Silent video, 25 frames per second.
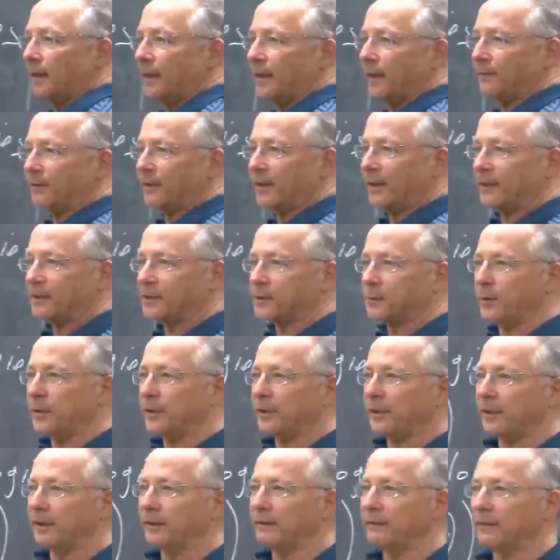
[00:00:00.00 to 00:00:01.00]
Have a nice
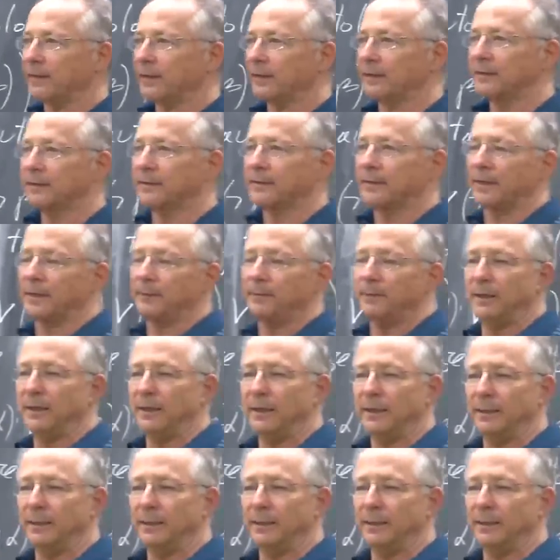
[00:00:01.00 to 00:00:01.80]
weekend and send me